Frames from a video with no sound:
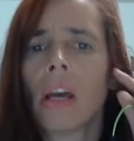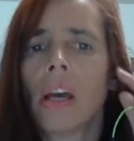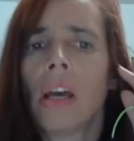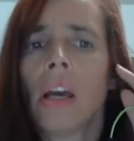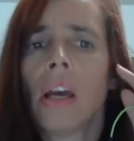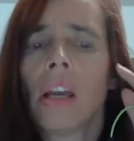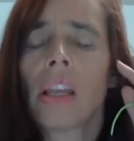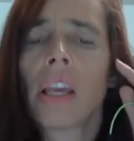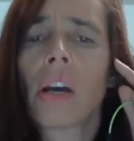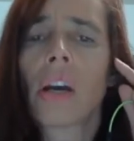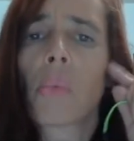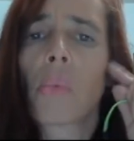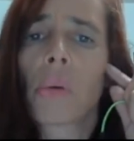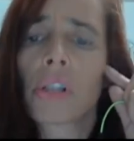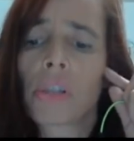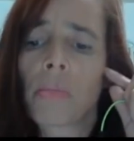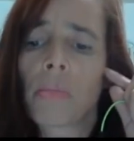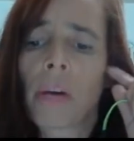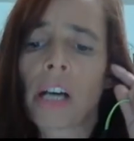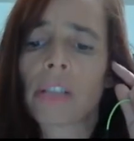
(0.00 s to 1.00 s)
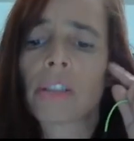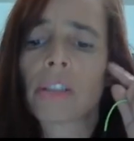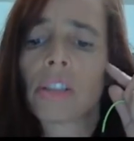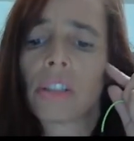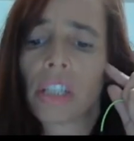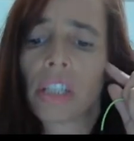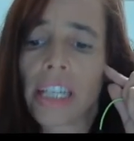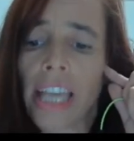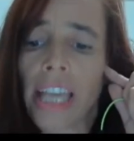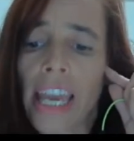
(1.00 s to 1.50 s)
Yeah, what about
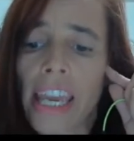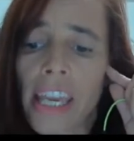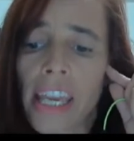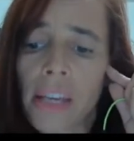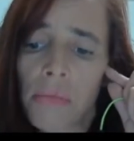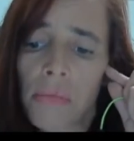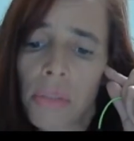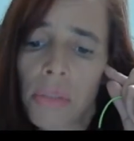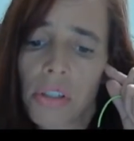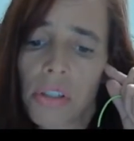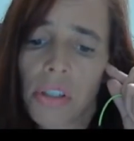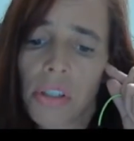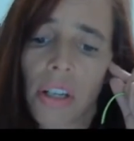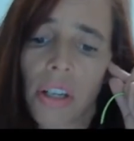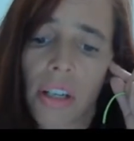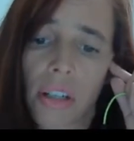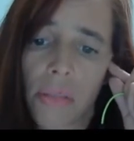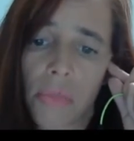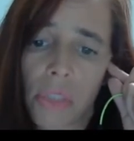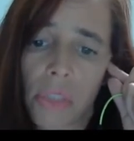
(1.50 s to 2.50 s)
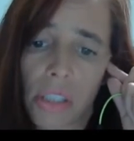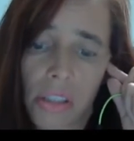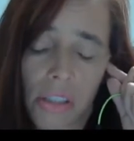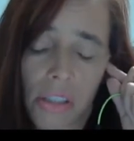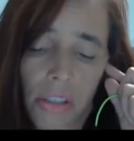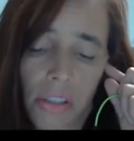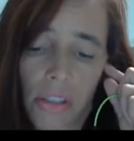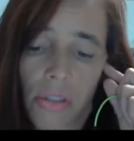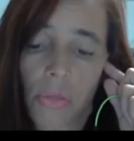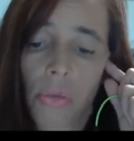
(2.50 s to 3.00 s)
the games?
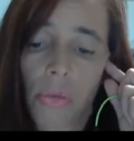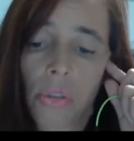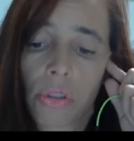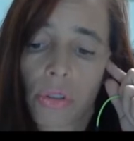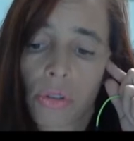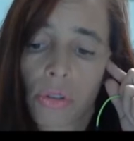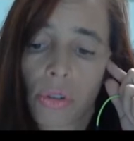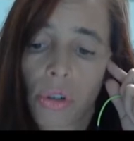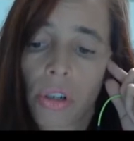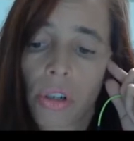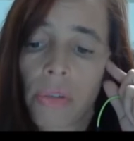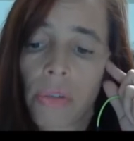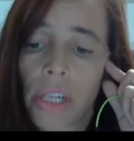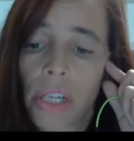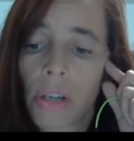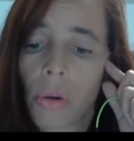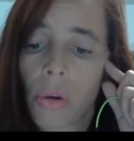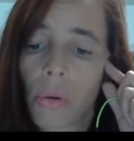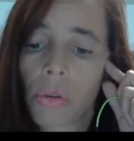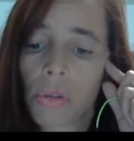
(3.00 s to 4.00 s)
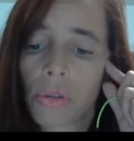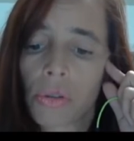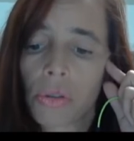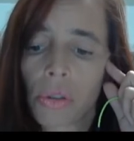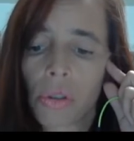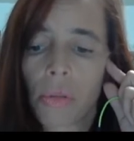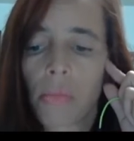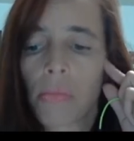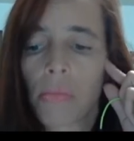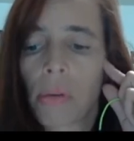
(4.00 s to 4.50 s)
That's the survey
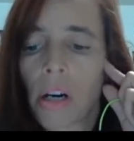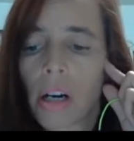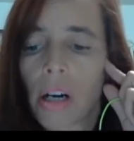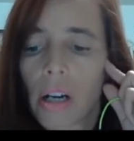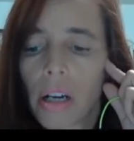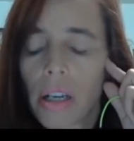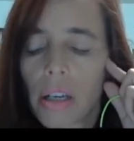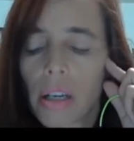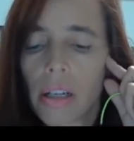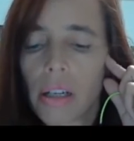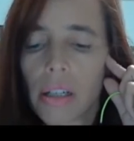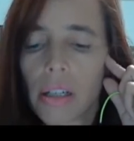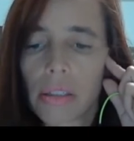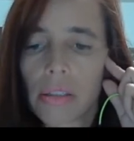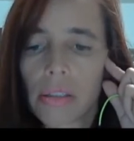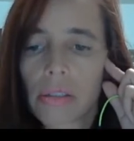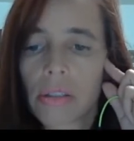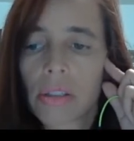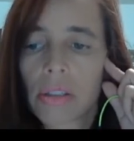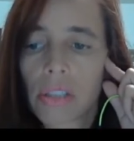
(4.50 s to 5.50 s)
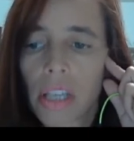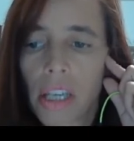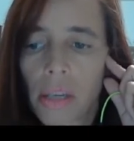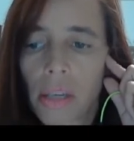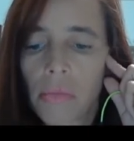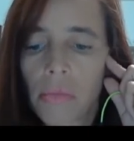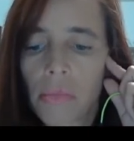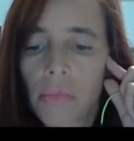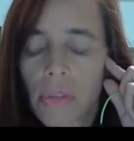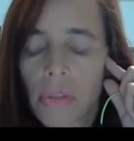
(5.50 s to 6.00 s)
also by the
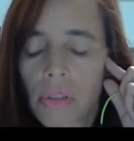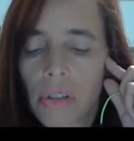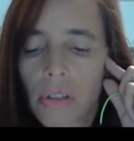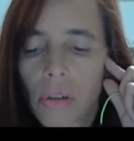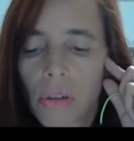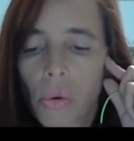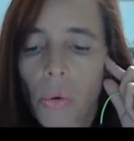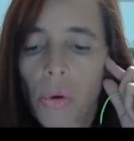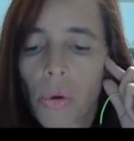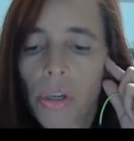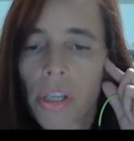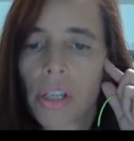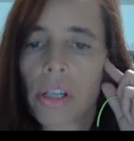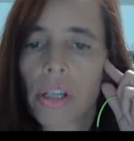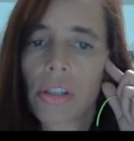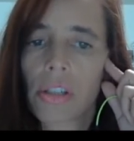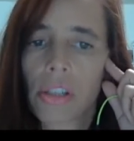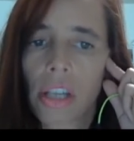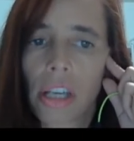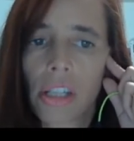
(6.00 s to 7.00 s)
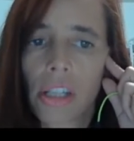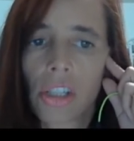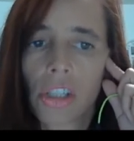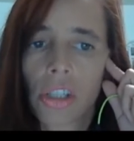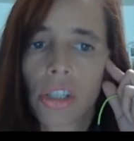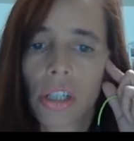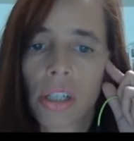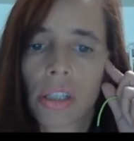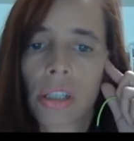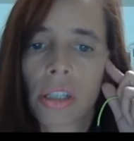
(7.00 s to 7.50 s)
same
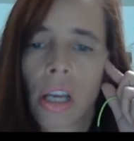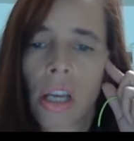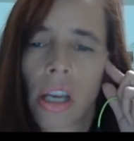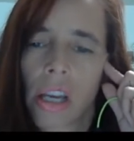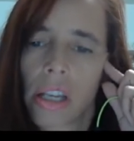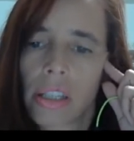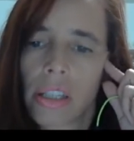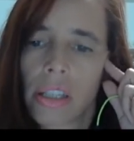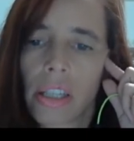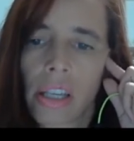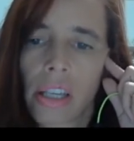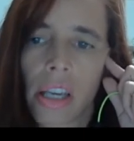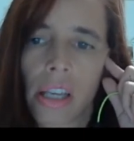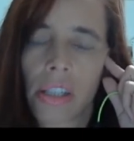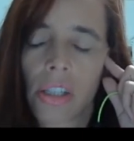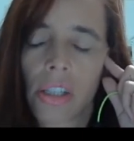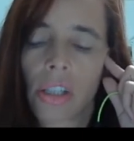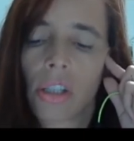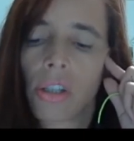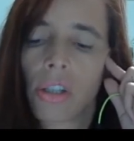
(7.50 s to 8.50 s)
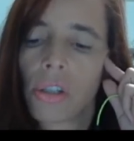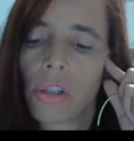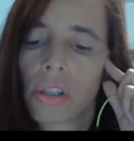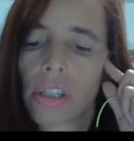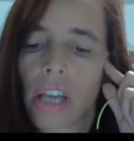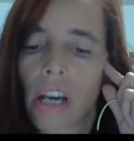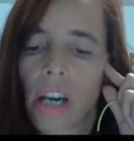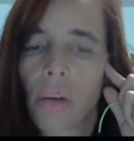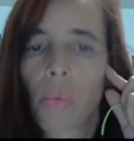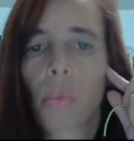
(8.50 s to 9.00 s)
organization, and they had a look
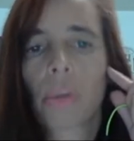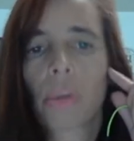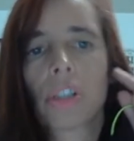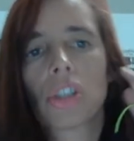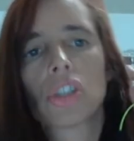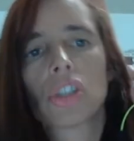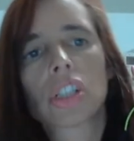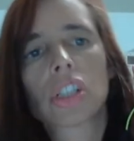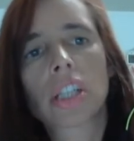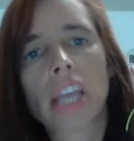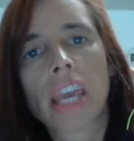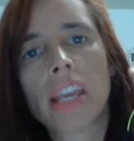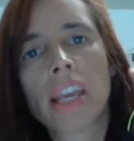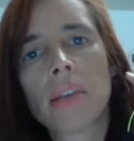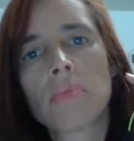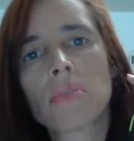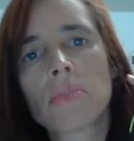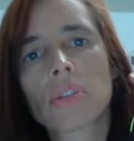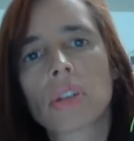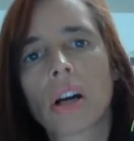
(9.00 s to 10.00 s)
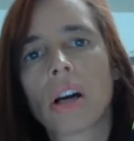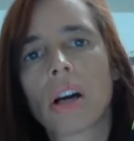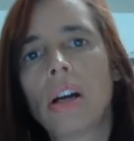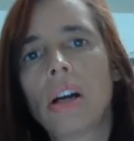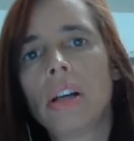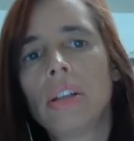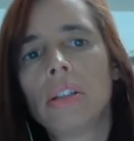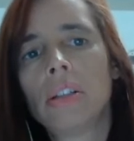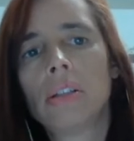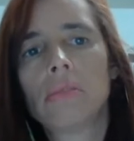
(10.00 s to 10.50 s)
at which games
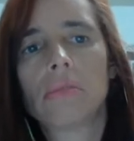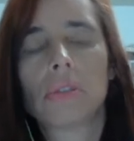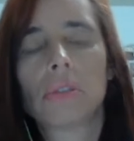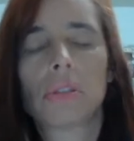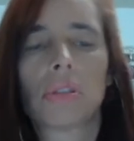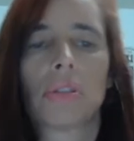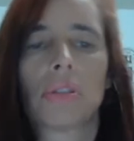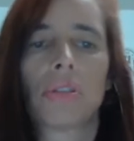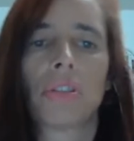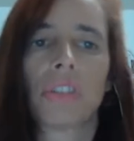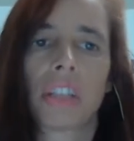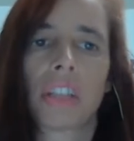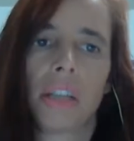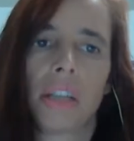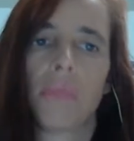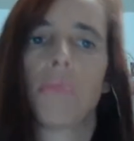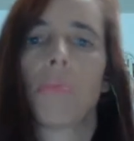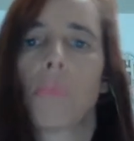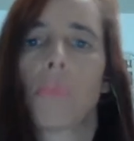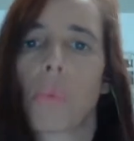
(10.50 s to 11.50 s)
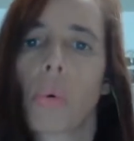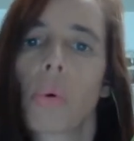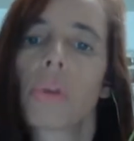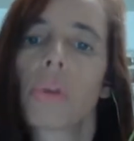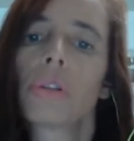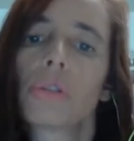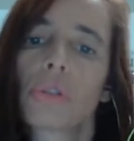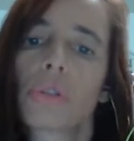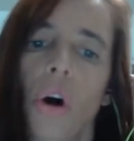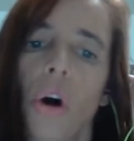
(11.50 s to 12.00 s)
are, so to say, more
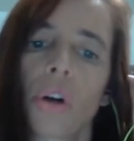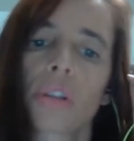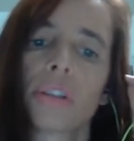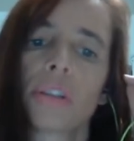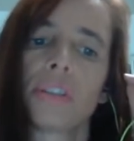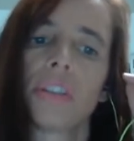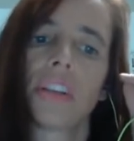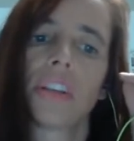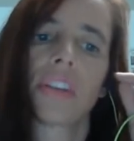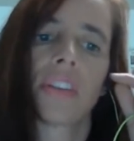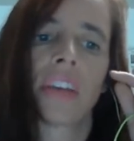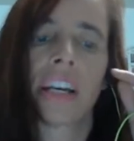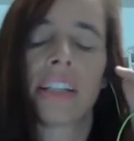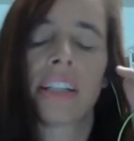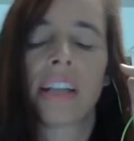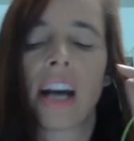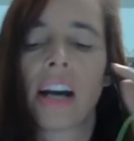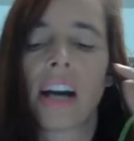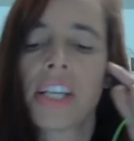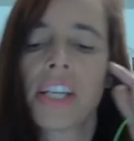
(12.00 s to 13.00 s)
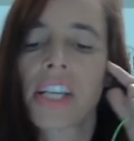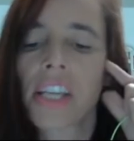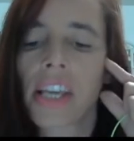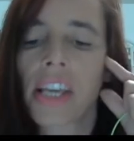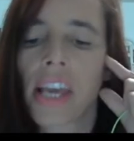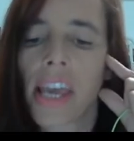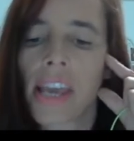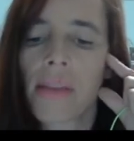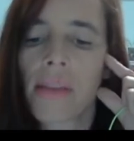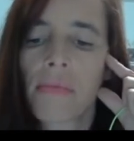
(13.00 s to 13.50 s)
toxic than other
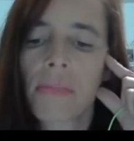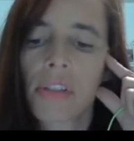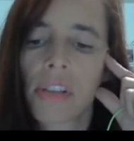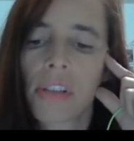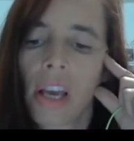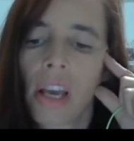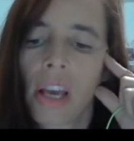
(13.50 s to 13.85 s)
games.